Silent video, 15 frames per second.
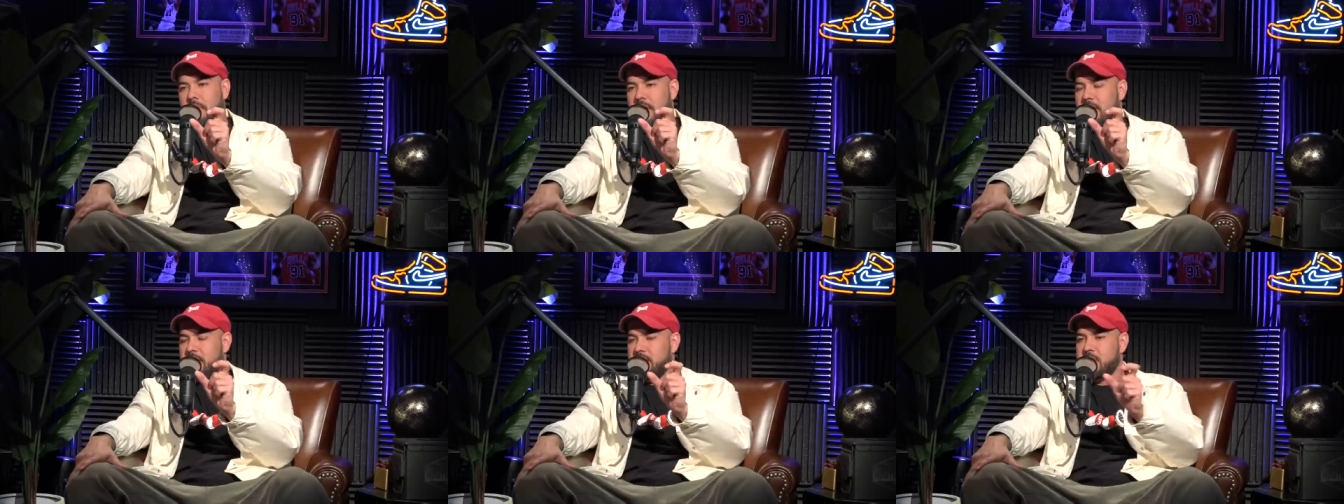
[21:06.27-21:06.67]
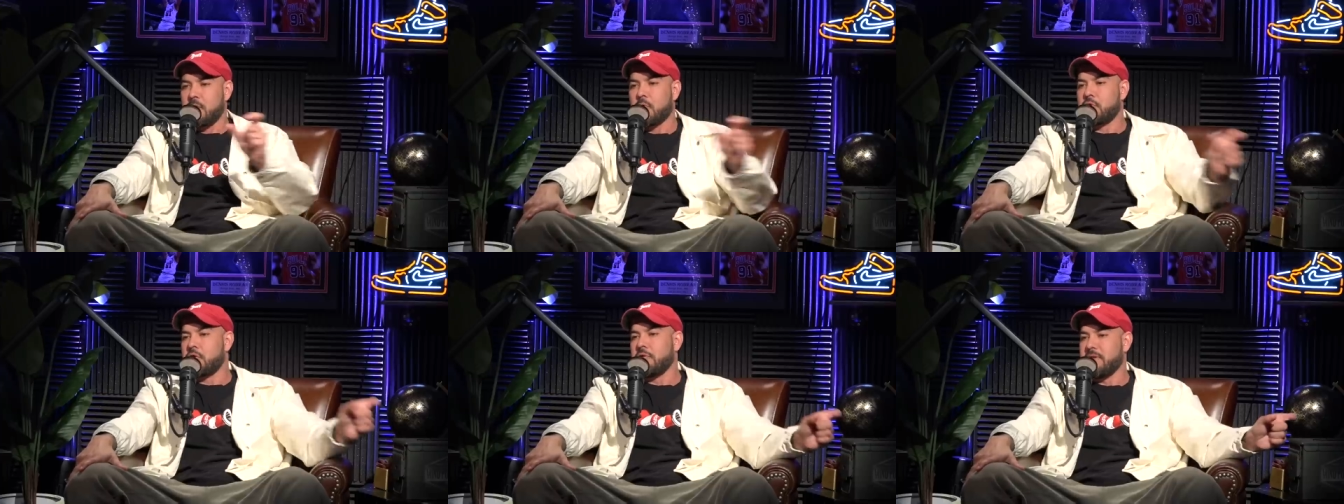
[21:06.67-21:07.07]
a
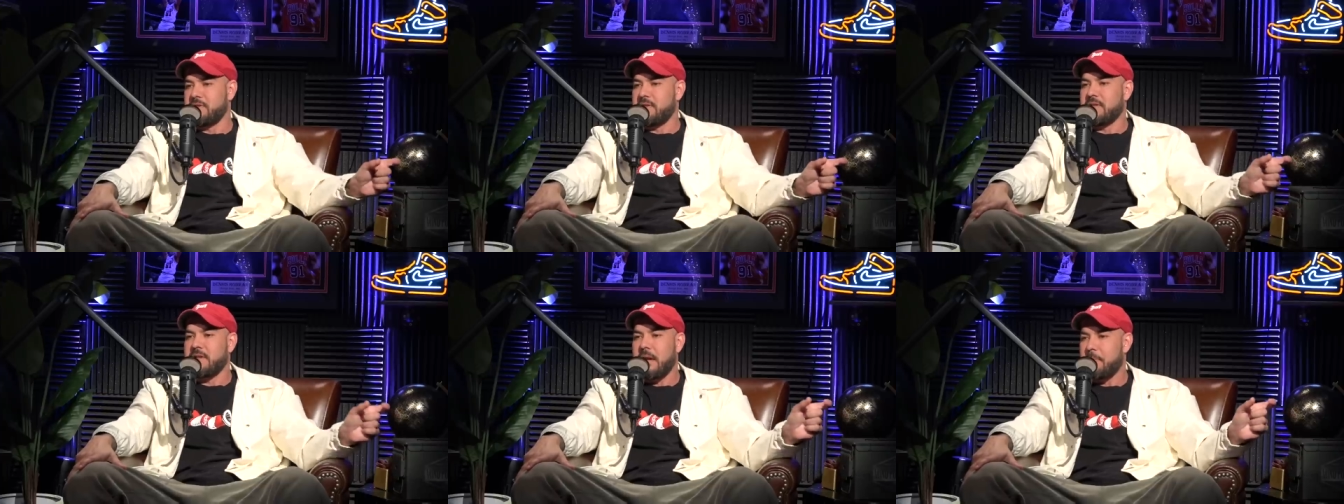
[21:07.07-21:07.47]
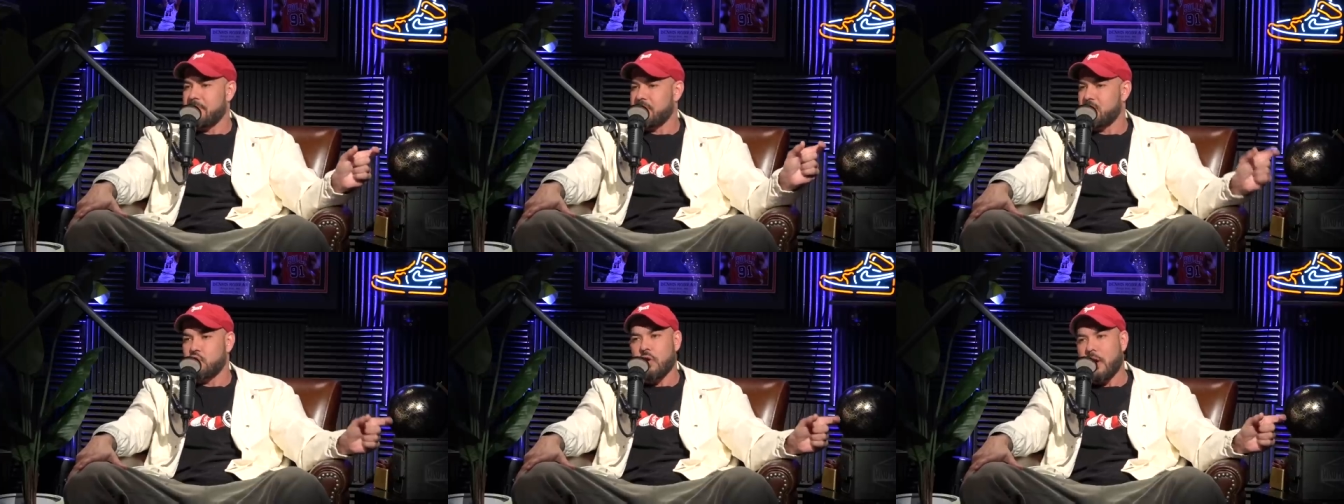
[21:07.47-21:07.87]
socialistic type
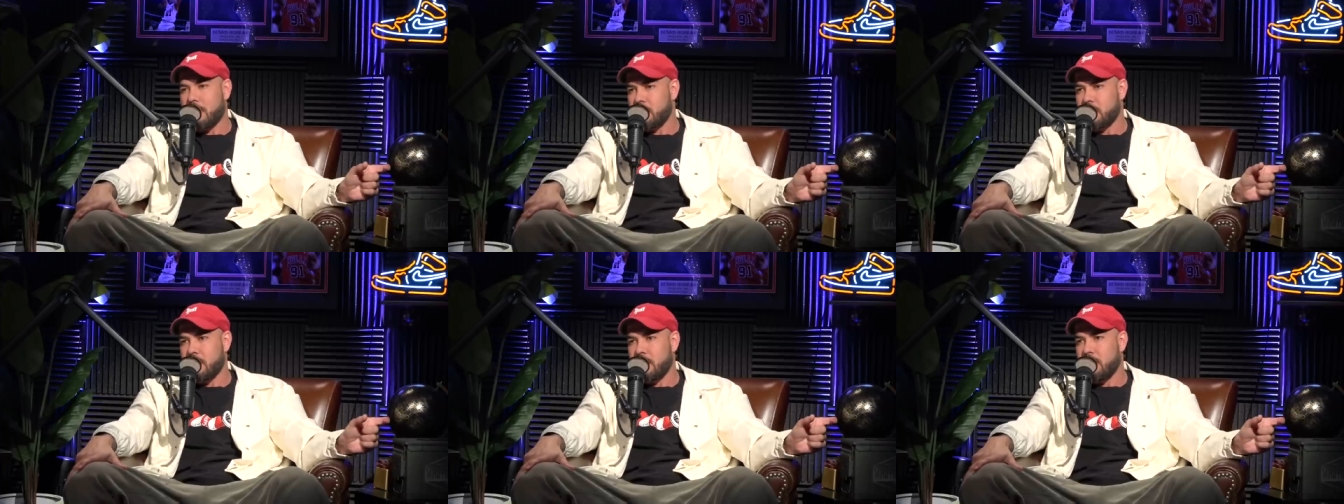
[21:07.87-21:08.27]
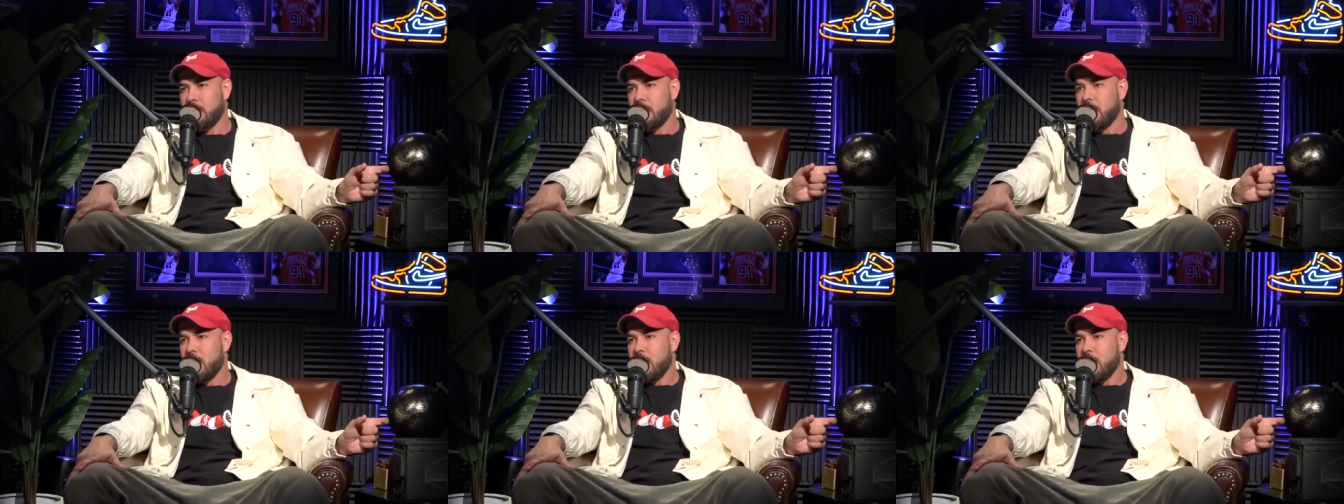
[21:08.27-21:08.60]
of structure